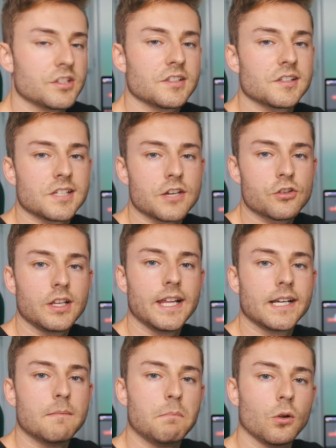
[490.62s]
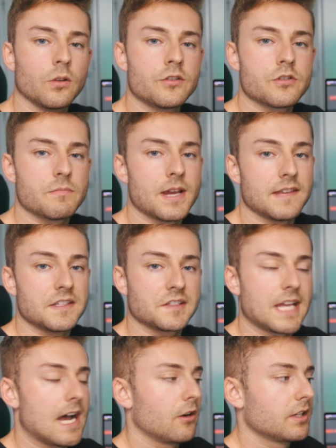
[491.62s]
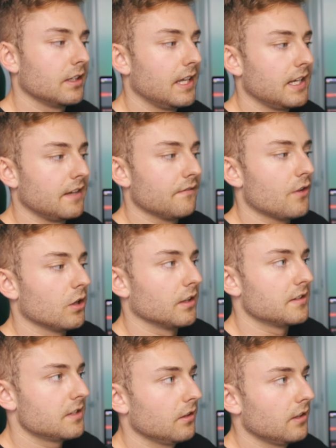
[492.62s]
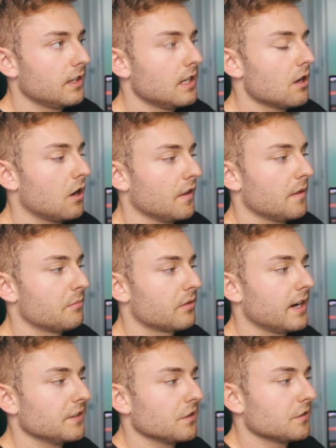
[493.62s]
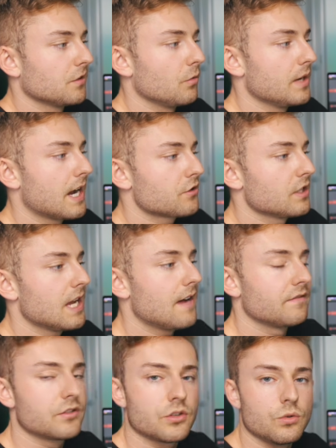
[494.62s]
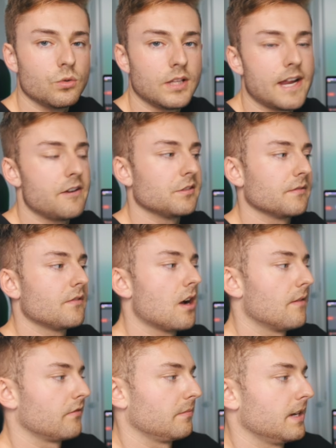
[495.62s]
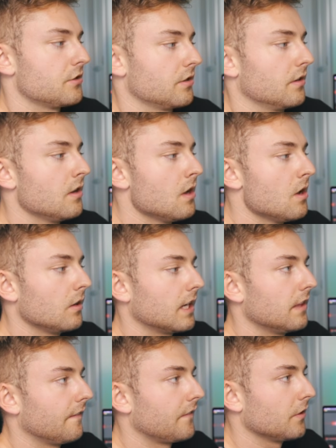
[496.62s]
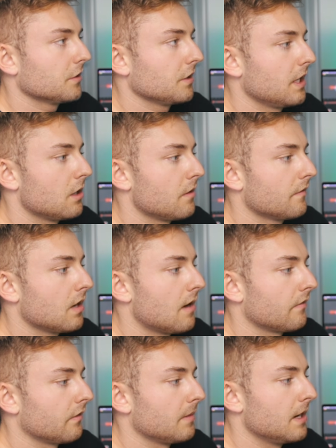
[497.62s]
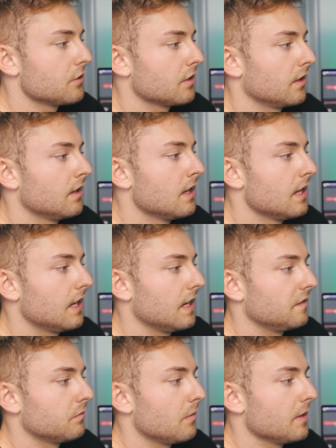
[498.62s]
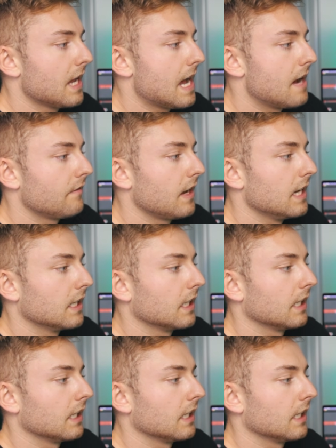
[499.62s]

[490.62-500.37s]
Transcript: which is essentially like a Bollinger Band that's calculating volatility on the price. So we actually have two layers of confirmation. Okay, the first layer of confirmation is when we have a